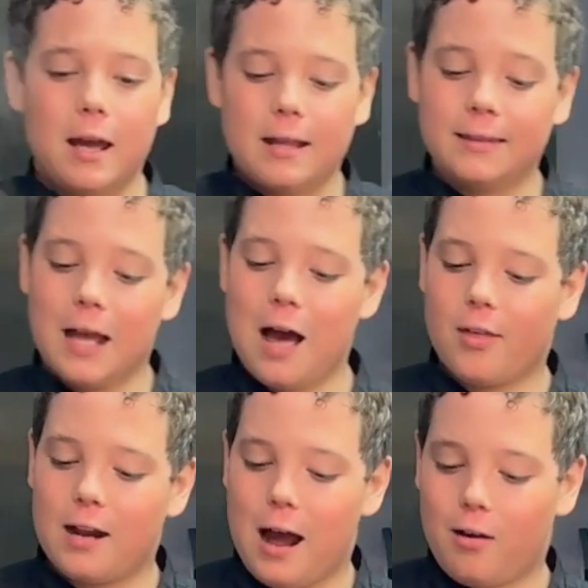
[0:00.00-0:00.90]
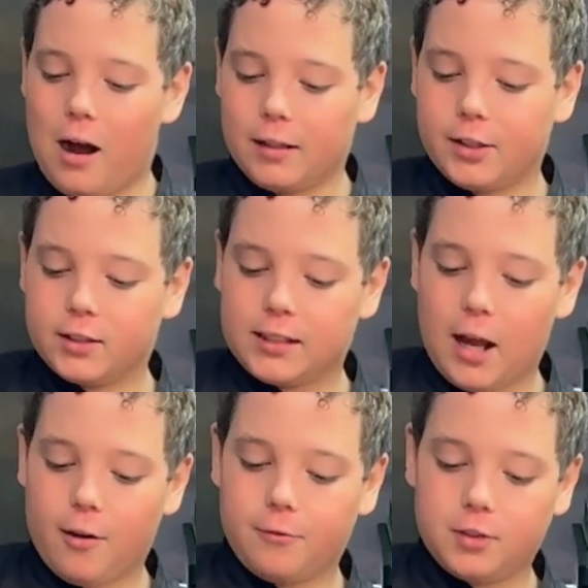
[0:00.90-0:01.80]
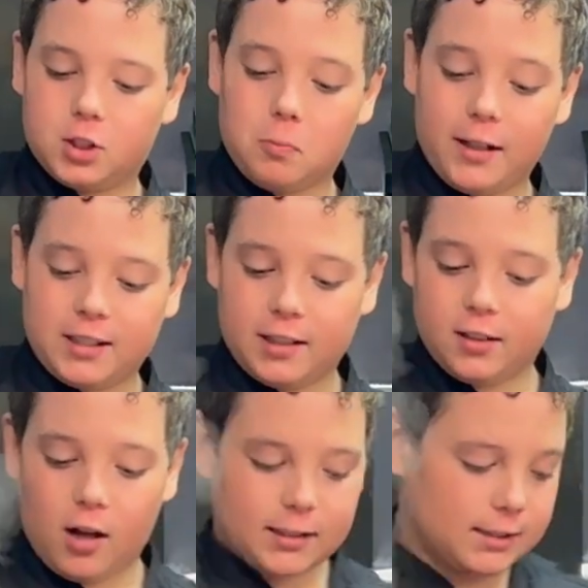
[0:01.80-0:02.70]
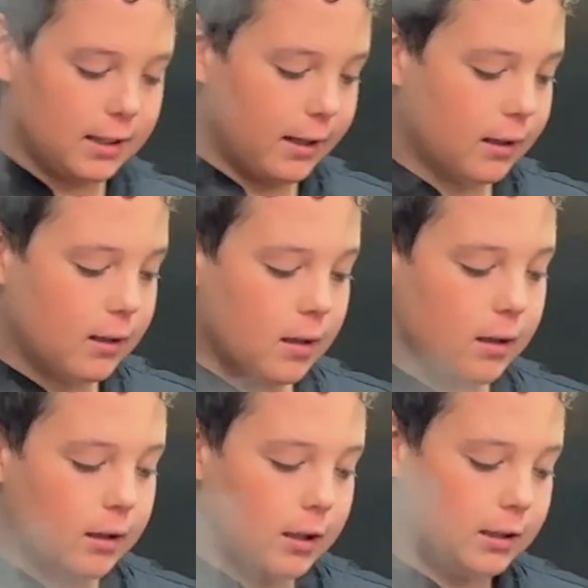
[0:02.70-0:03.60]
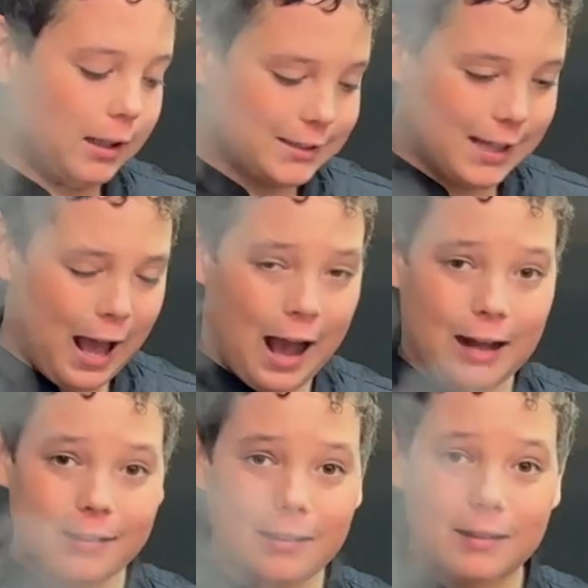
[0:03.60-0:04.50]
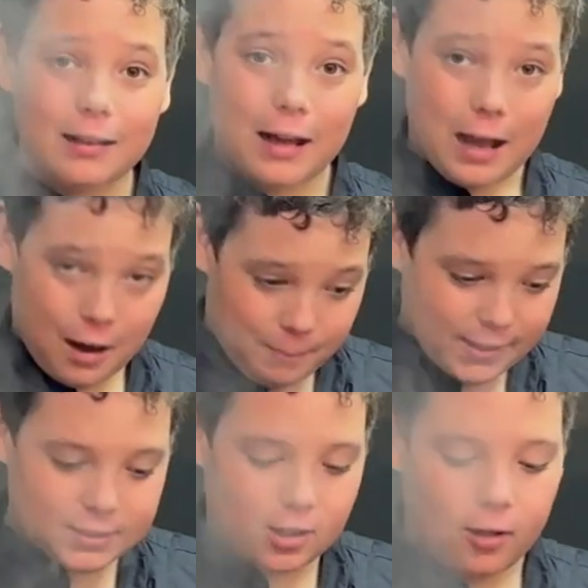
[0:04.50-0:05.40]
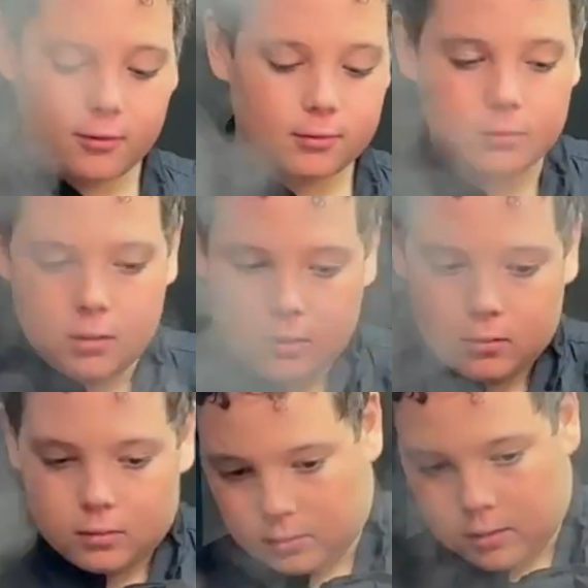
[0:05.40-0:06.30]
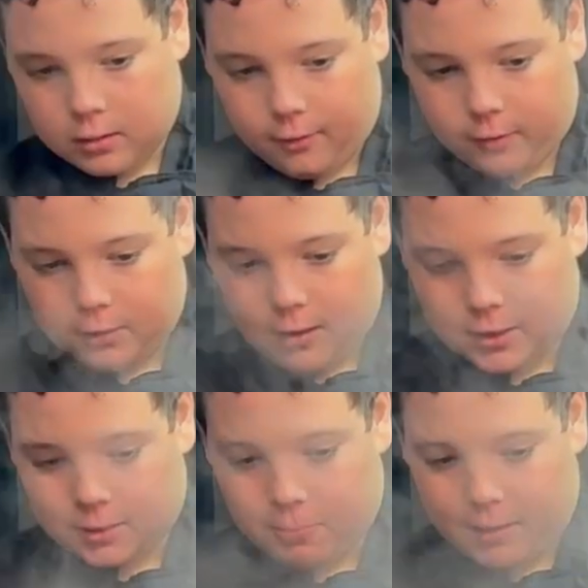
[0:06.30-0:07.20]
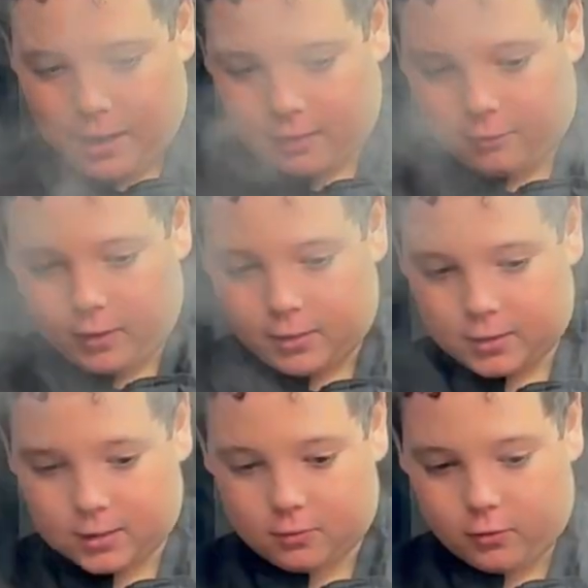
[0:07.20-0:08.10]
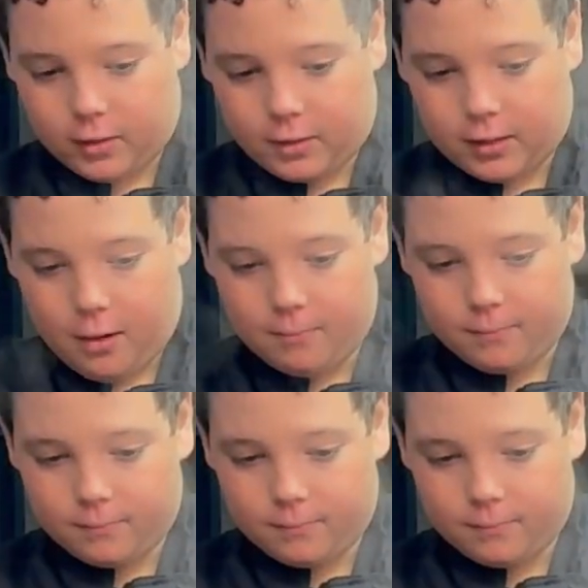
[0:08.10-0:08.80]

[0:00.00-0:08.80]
Now that our onions have sweated nicely, let's add our pesto. Let me last bit out of it because it's really yum.